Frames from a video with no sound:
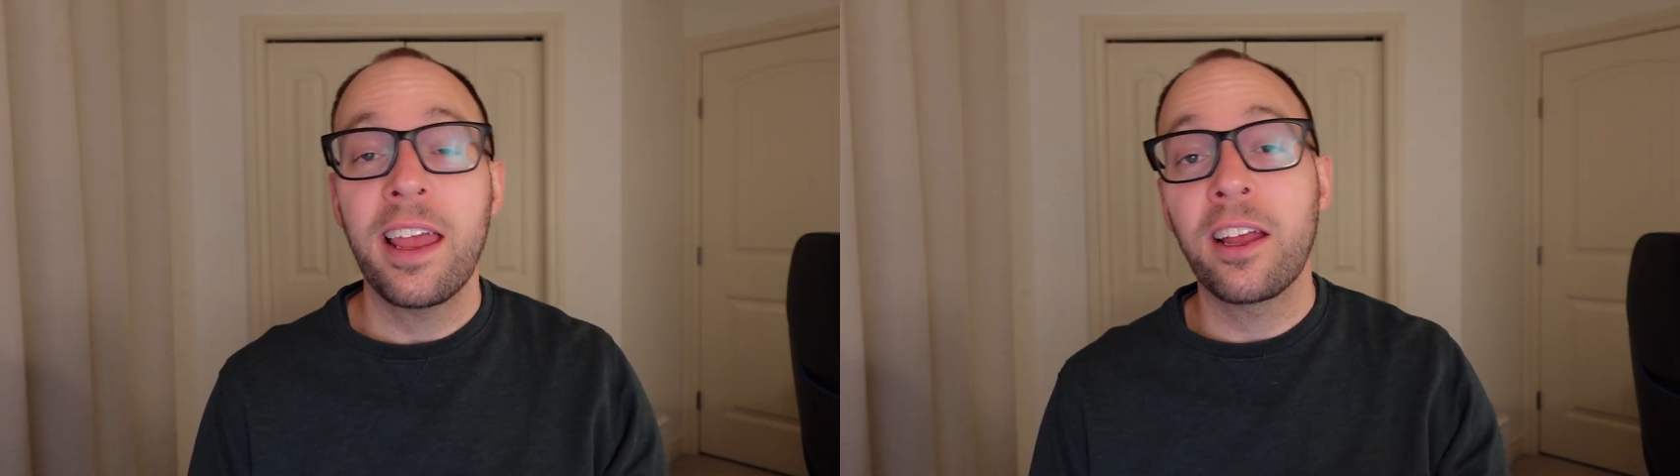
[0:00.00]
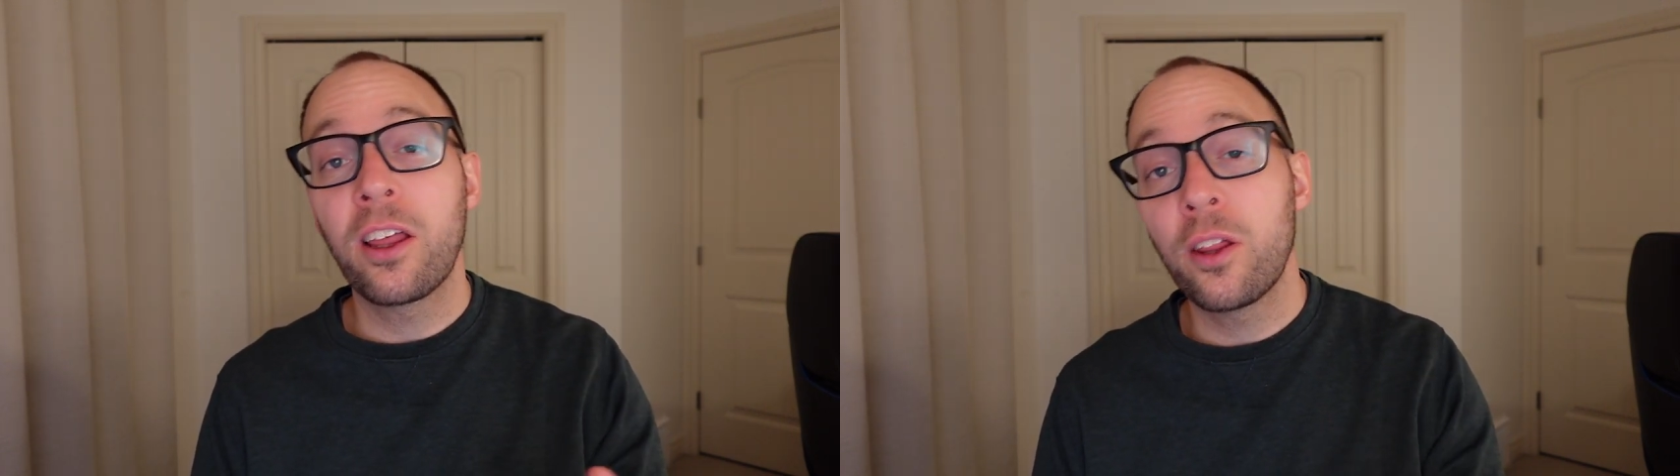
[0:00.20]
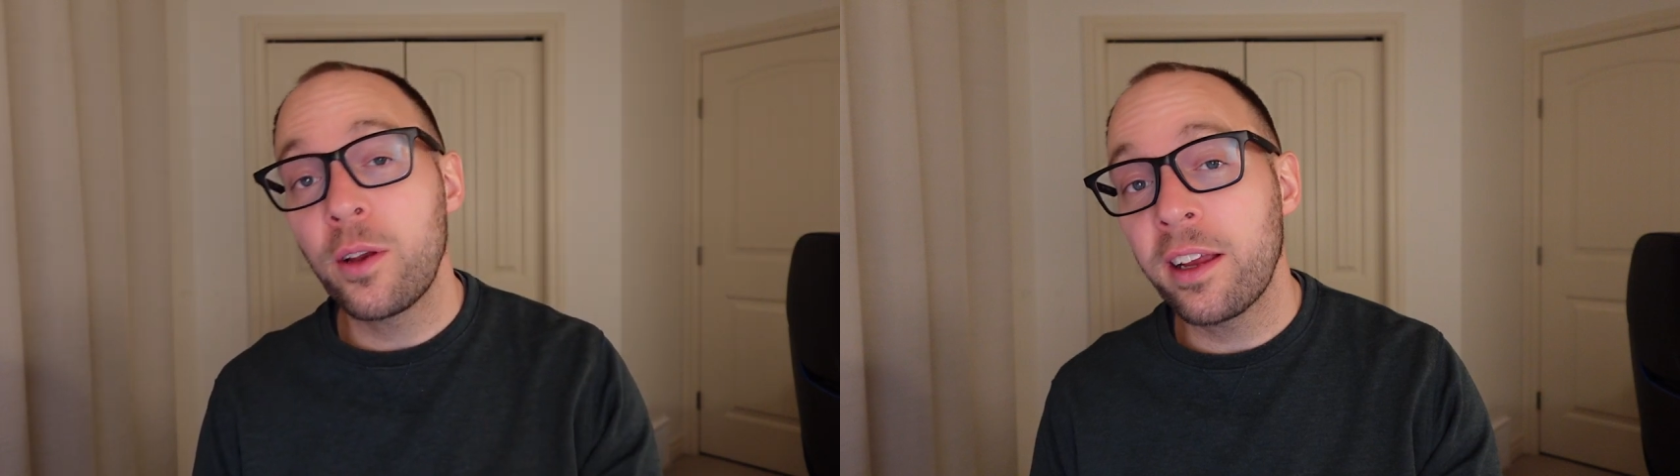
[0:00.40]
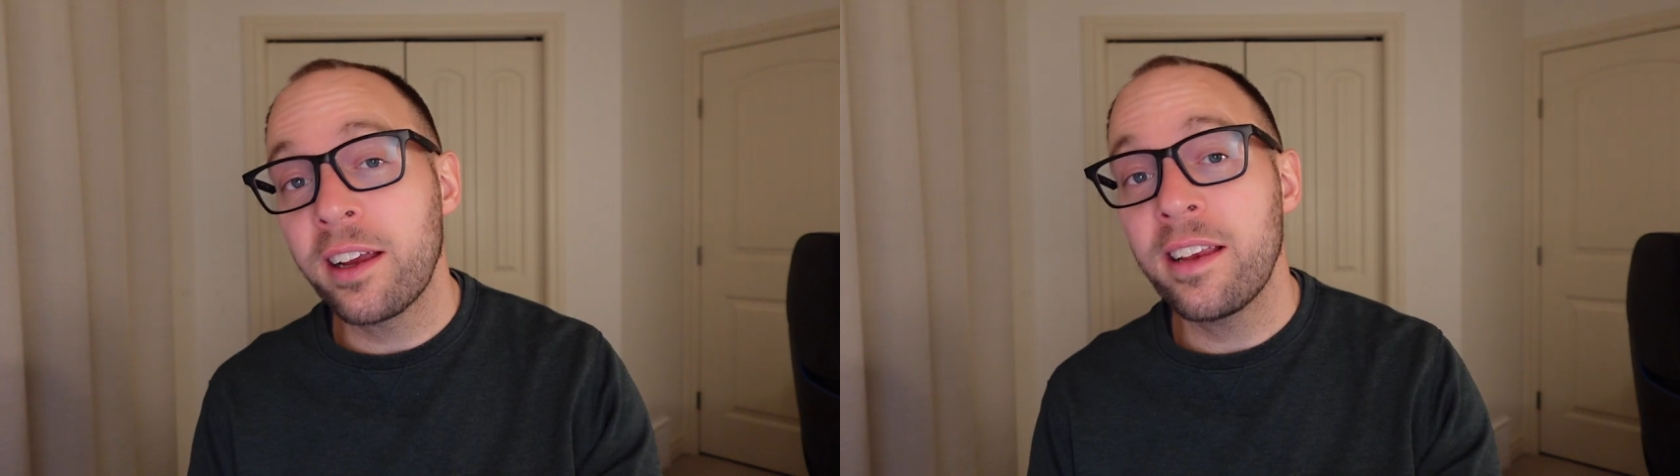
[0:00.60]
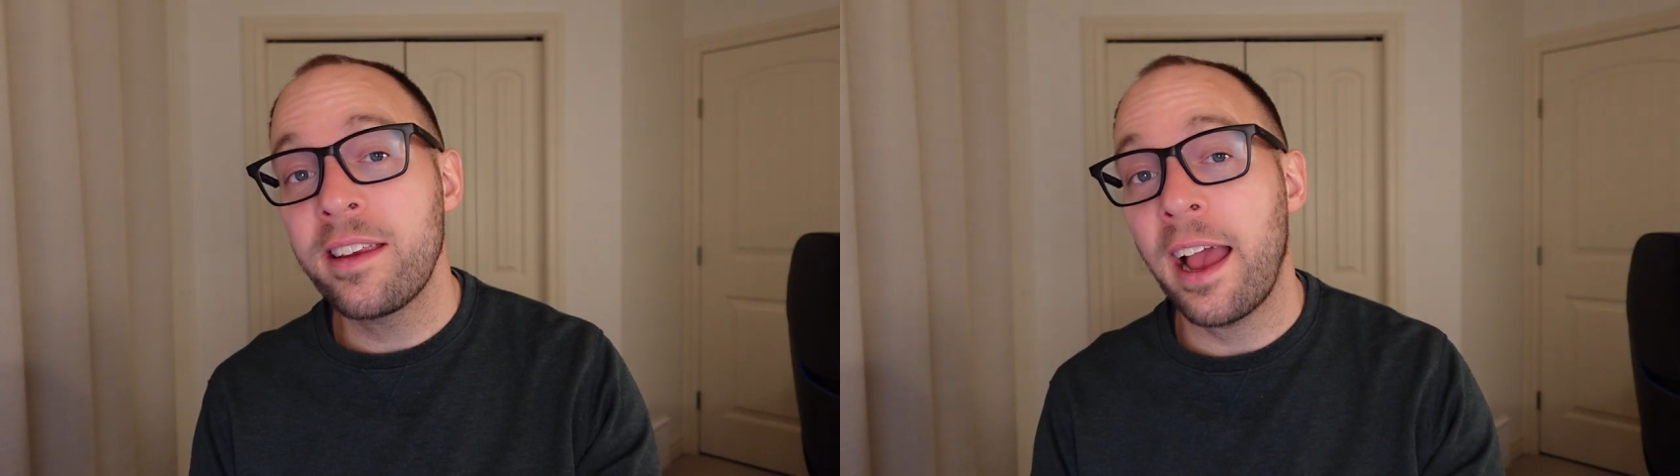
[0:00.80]
including
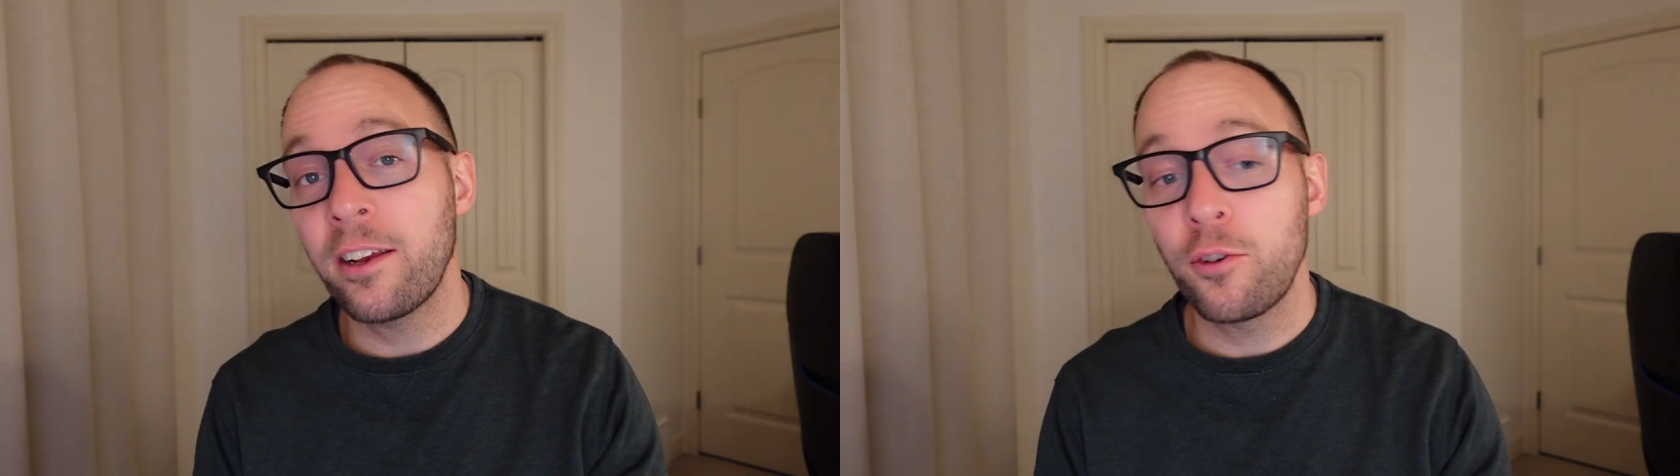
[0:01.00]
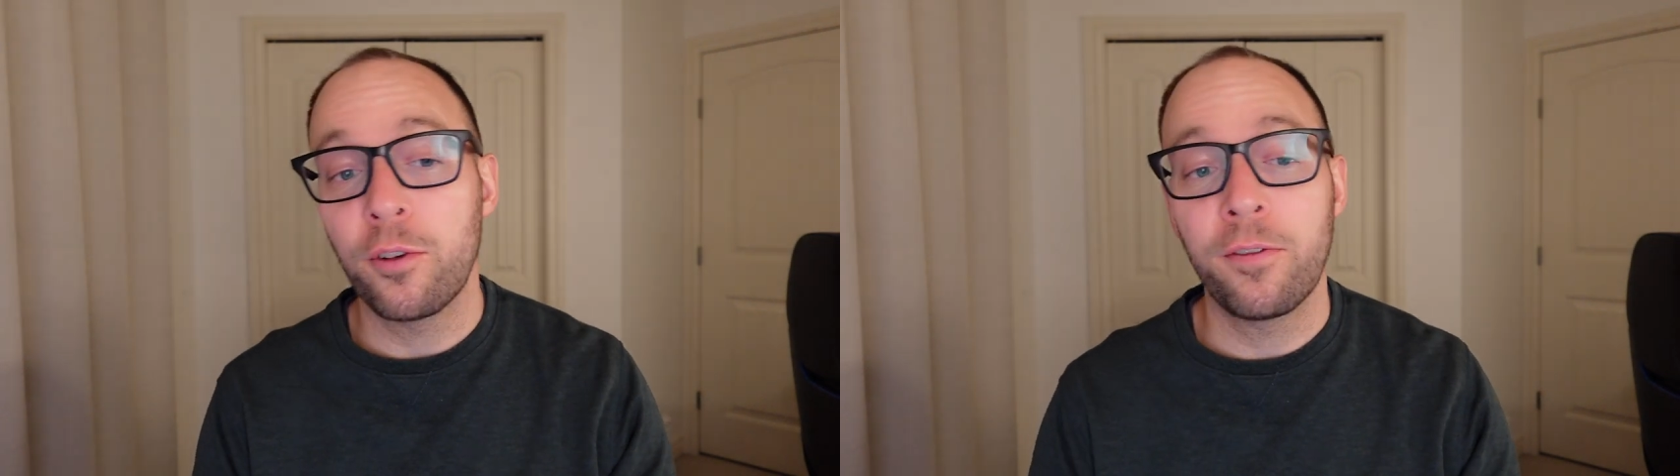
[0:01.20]
contextual